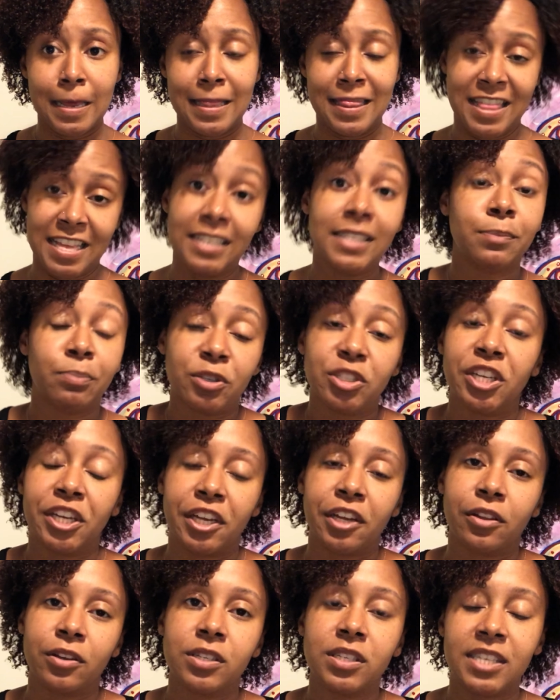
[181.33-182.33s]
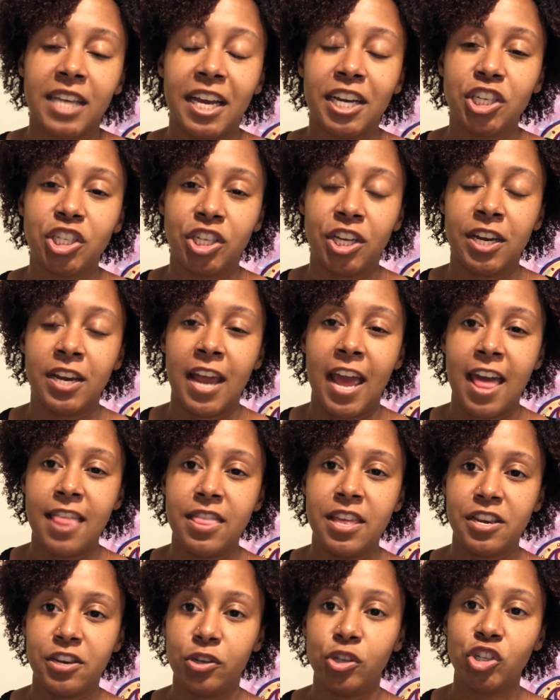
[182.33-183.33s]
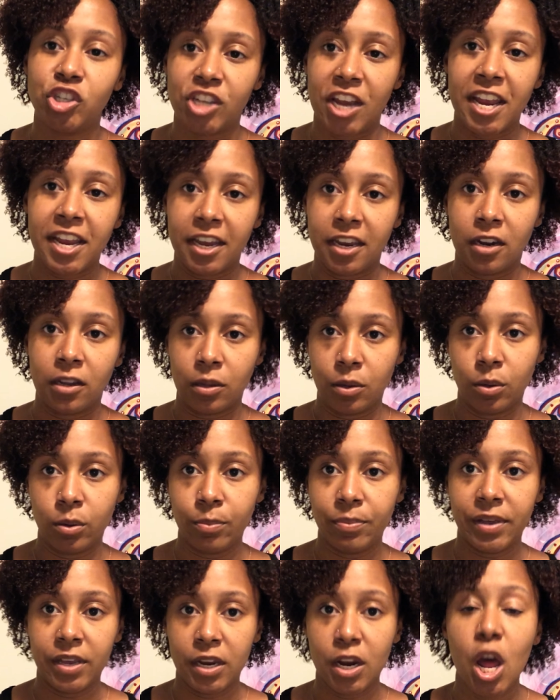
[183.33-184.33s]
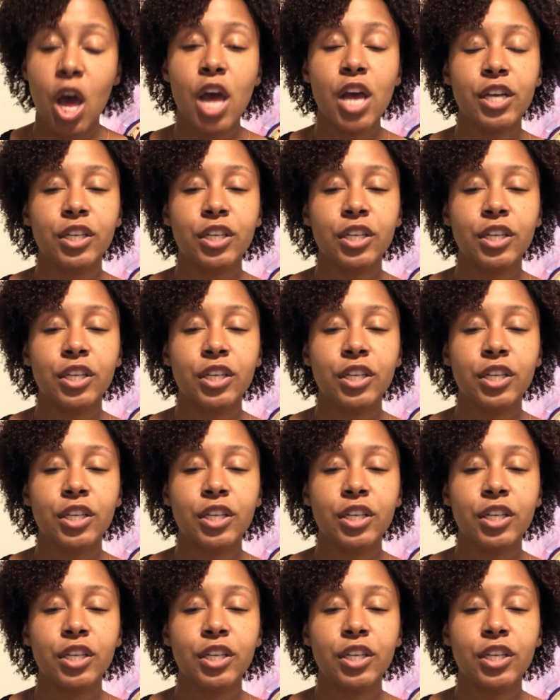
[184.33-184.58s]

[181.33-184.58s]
this particular section, and then you shake it a little bit.